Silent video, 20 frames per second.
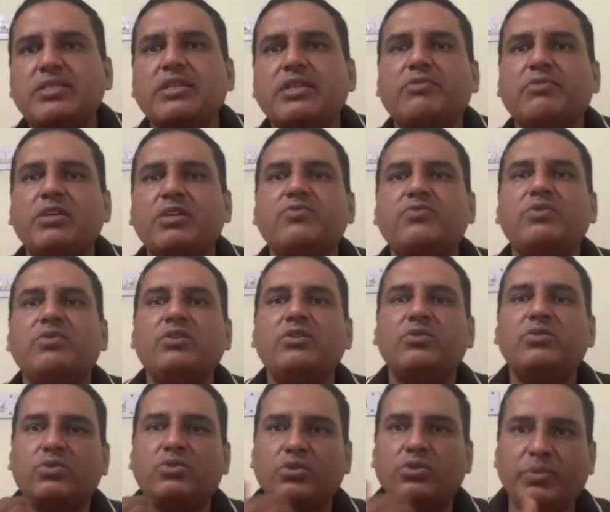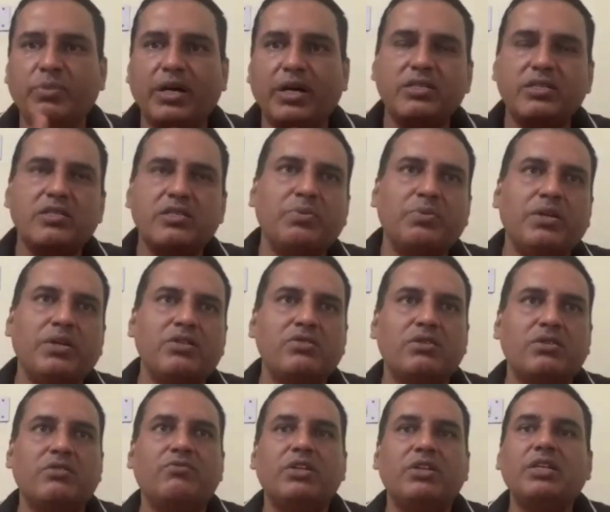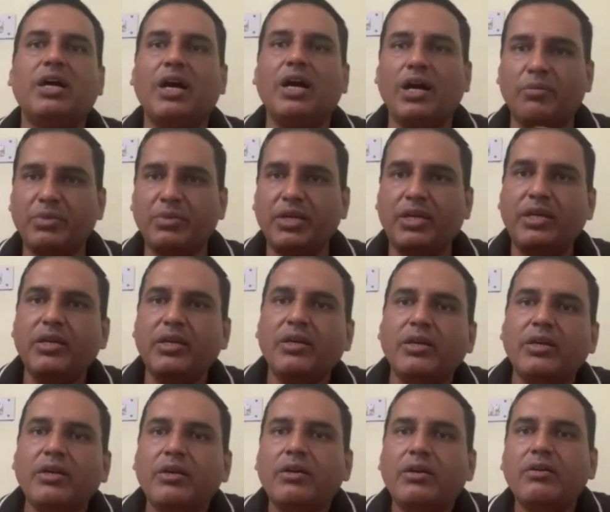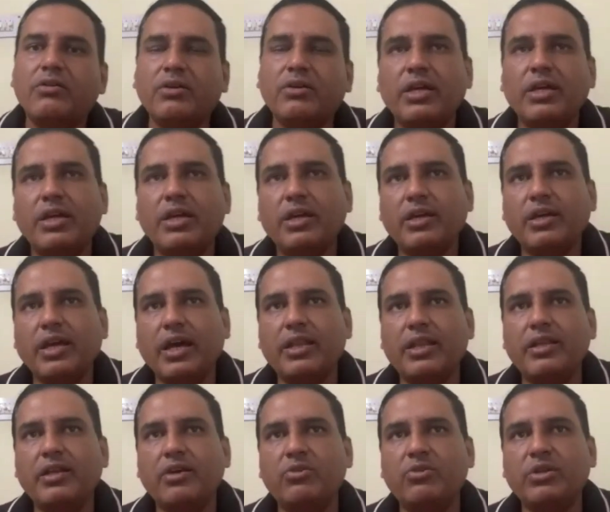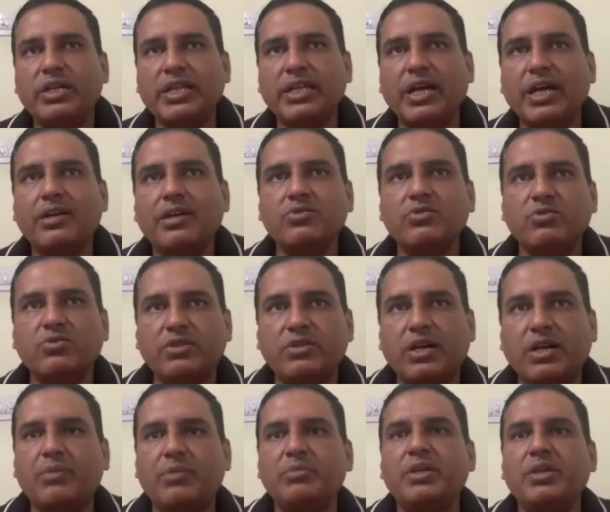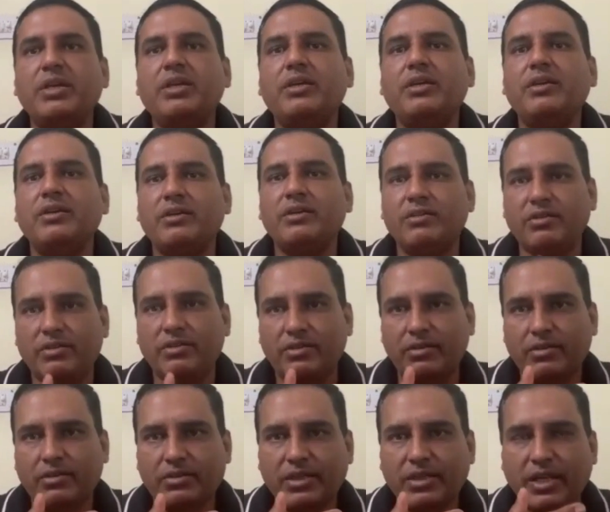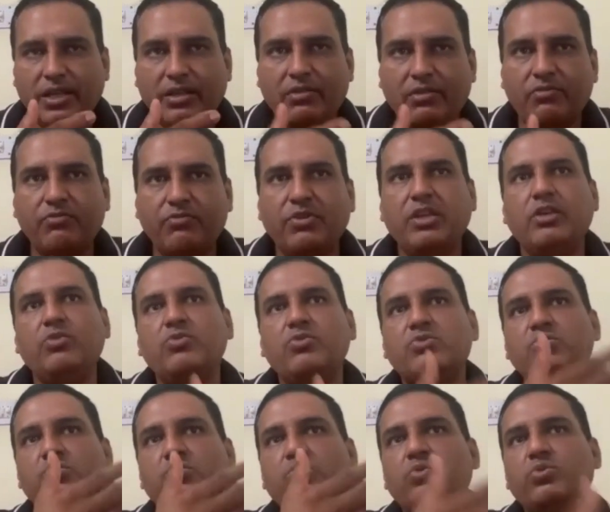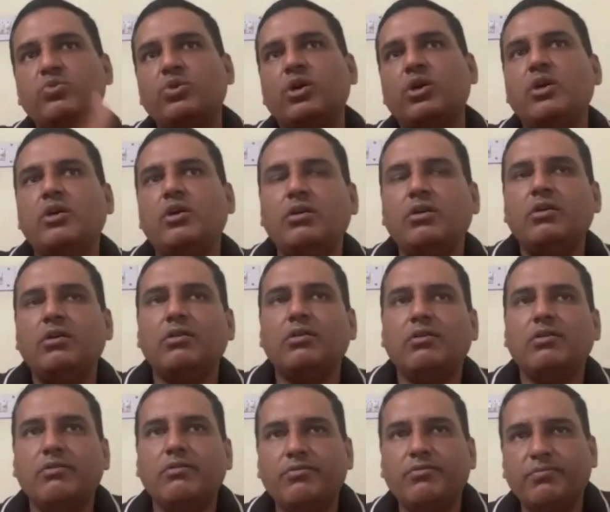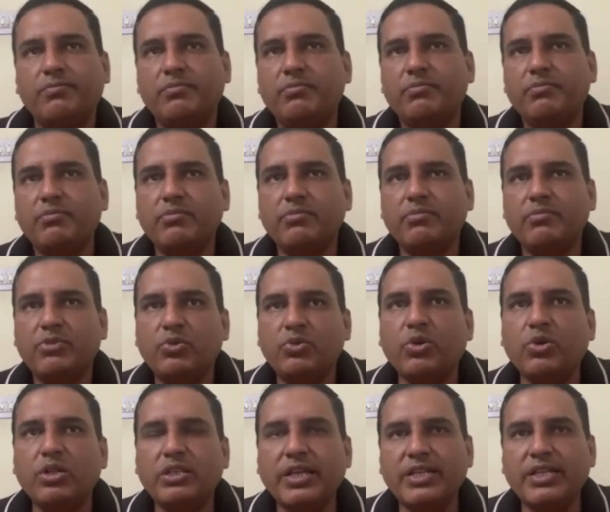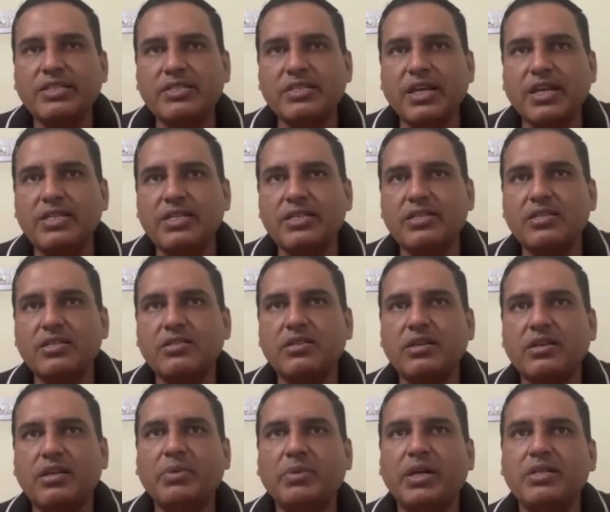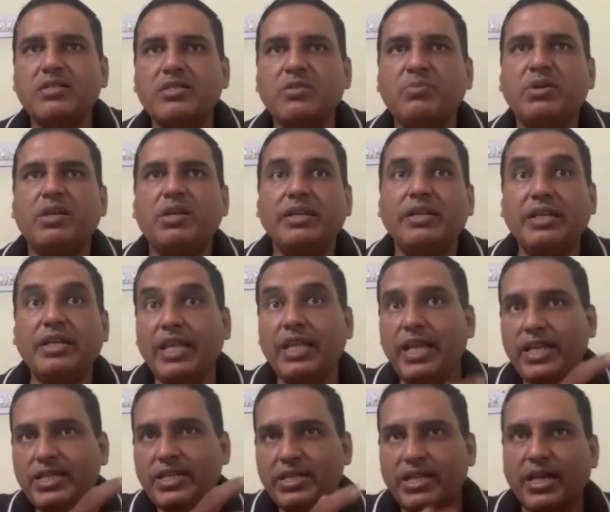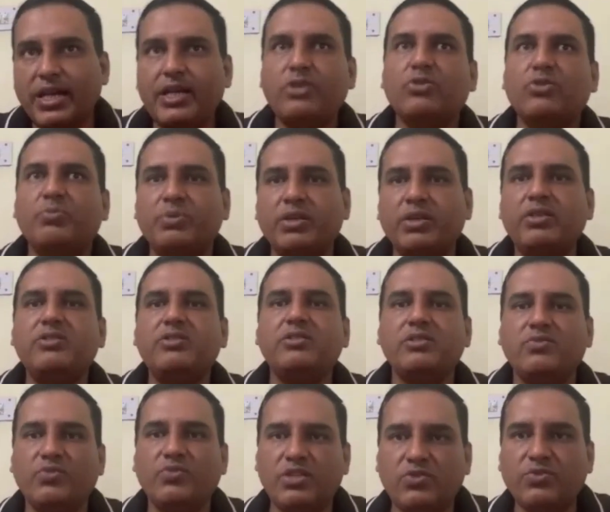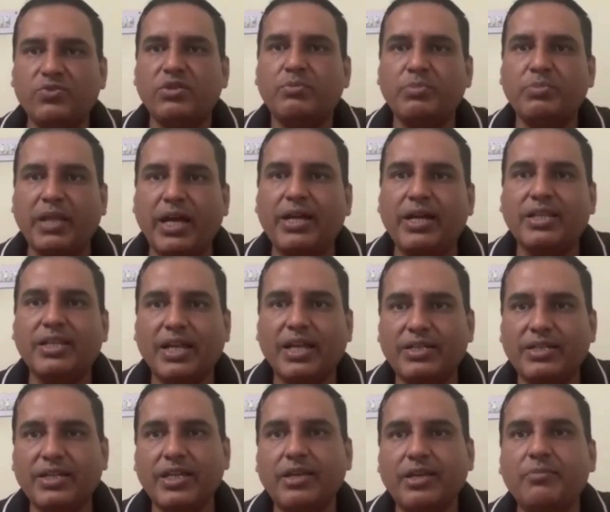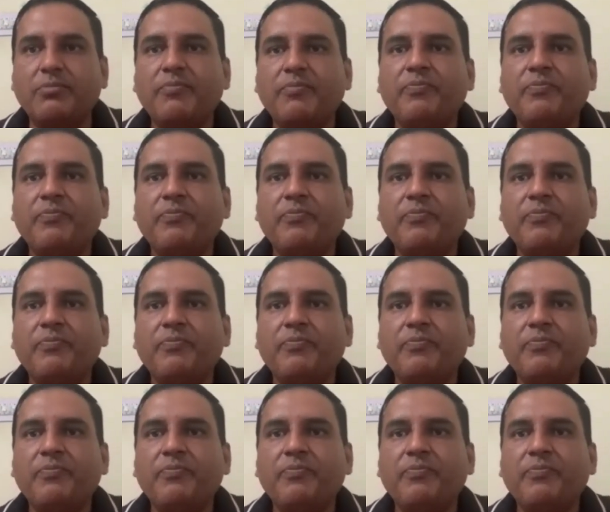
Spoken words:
in which we took participation with army, okay, carrying out attacks over army. Then we used to do all the exercises and participate in late night operations which were planned that time,